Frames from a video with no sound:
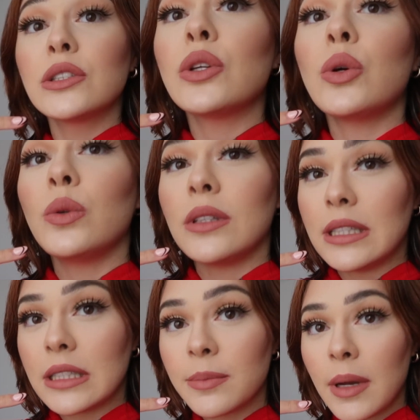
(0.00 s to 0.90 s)
So
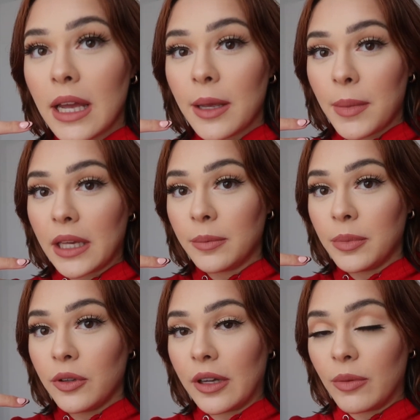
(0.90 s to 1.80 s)
this is my makeup
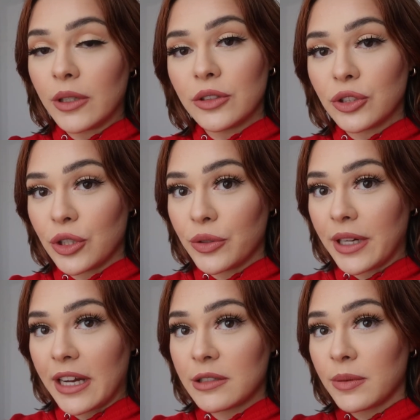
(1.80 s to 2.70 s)
look I wanted to show you
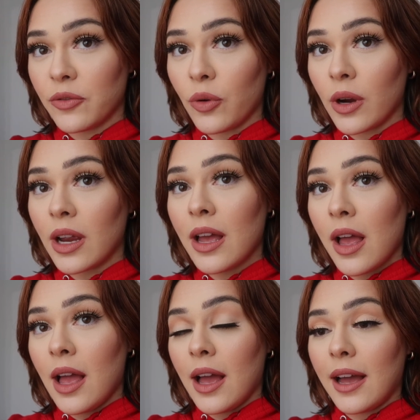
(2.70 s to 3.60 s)
guys before
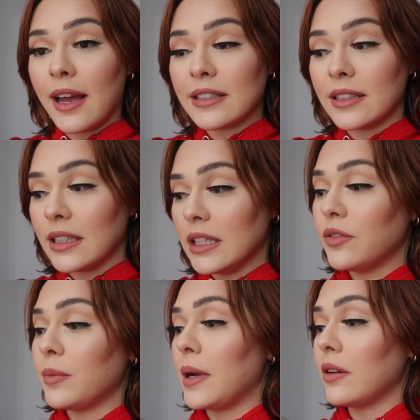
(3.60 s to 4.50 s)
I had to leave.
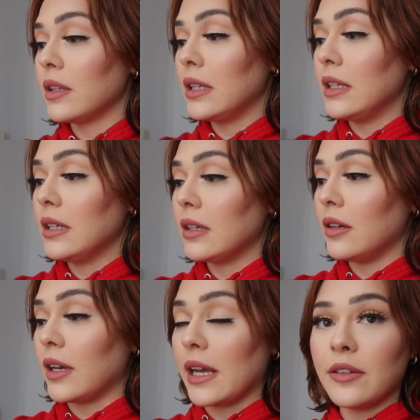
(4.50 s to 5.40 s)
Apparently,
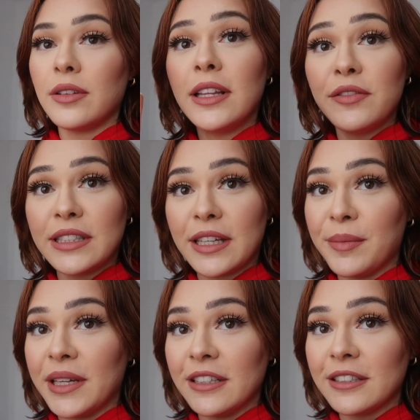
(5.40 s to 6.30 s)
okay, I have to leave in ten
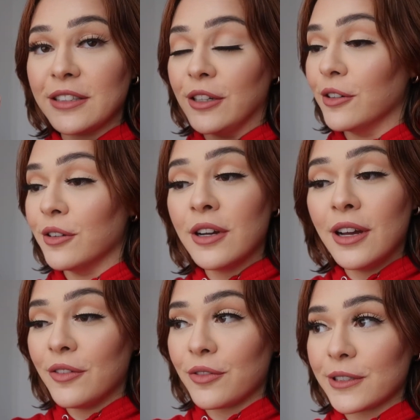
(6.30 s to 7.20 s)
minutes, so
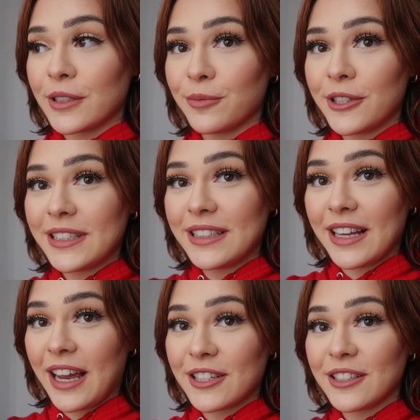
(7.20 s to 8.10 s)
for some reason
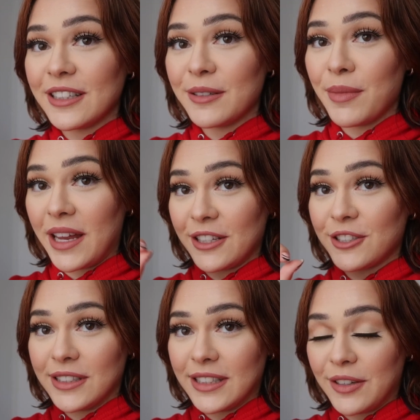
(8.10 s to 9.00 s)
I actually managed
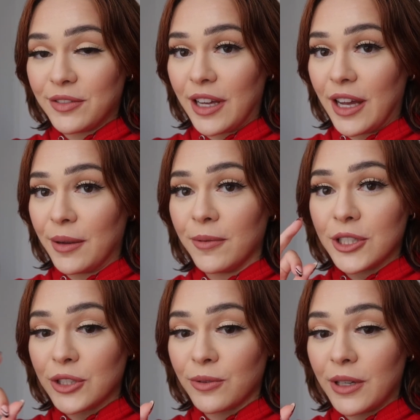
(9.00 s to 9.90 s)
to save time, which
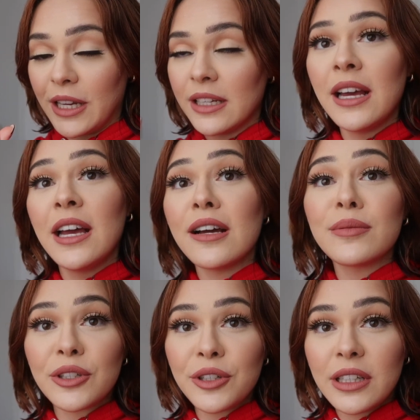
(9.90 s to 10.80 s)
is great. I'm
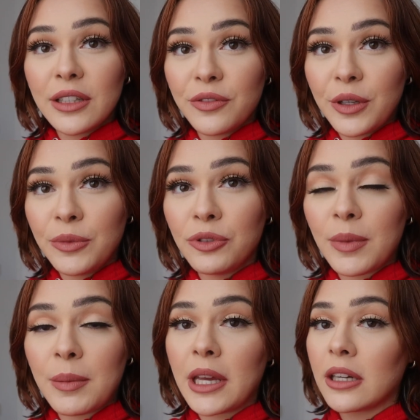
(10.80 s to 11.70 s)
sorry I didn't film doing
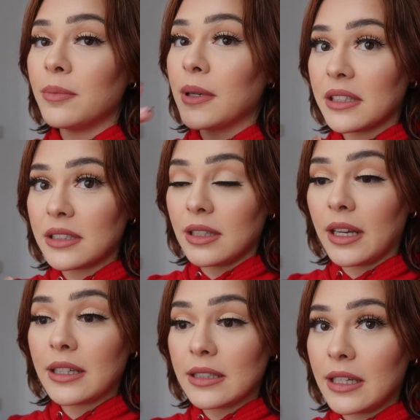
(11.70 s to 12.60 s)
my makeup because,
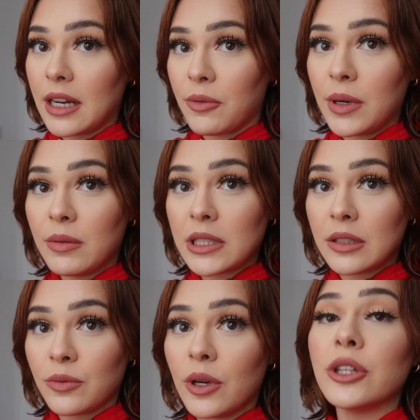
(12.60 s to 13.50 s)
like I said, I really was
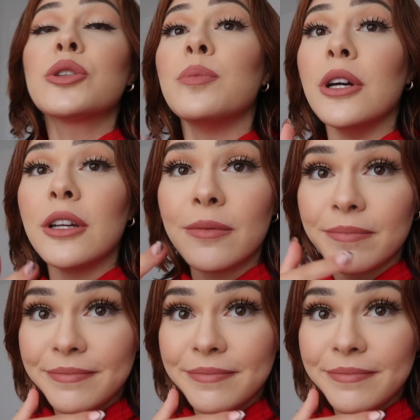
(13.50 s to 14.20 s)
in a rush, but